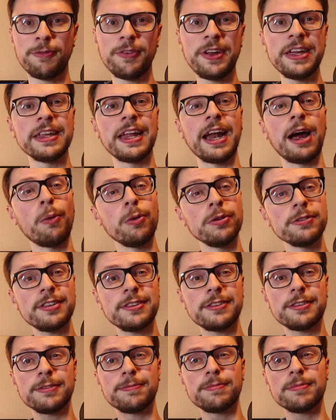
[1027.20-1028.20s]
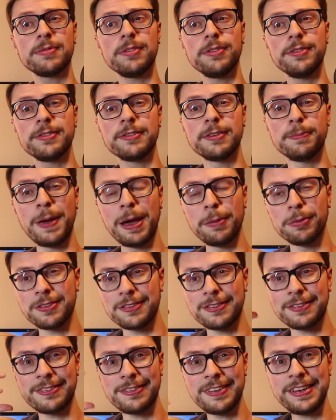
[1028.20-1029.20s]
feeling. I wanted to be able to
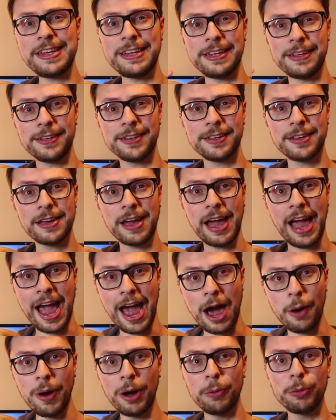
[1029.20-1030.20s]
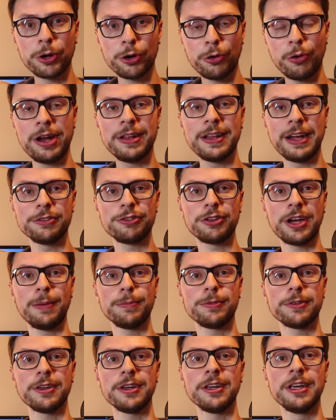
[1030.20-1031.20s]
see how I would create that
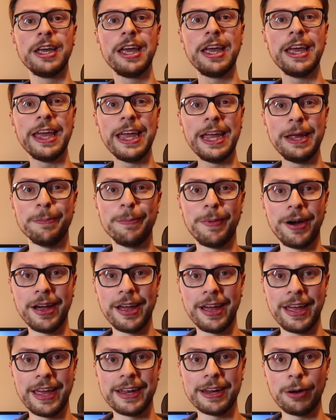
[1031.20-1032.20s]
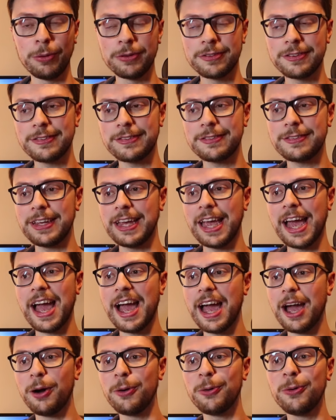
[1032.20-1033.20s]
chapter in my head. I wanted to see
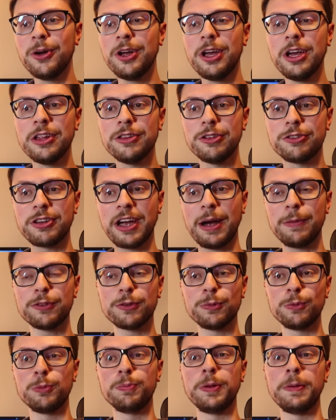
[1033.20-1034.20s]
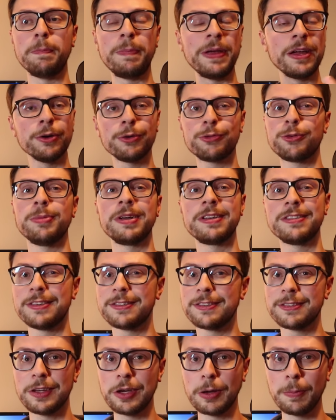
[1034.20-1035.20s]
how the chapter would be built from
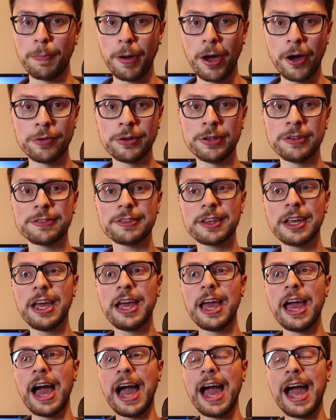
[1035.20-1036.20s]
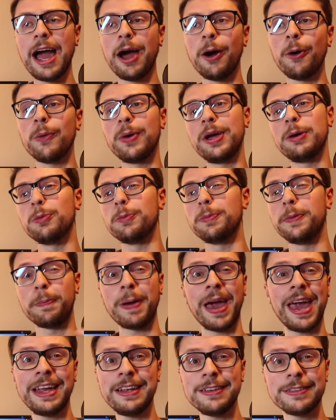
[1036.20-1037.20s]
existing components, how it would be
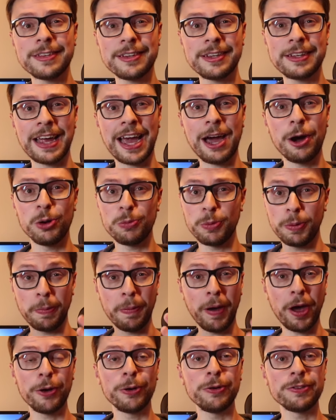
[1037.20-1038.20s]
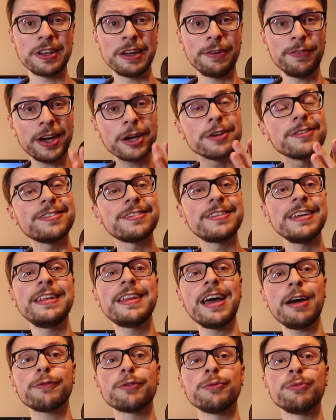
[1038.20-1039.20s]
painted, how it would be posed, and if I could see
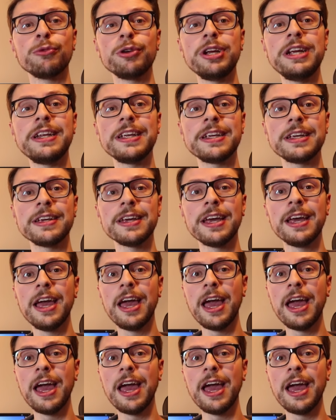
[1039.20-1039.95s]
that from reading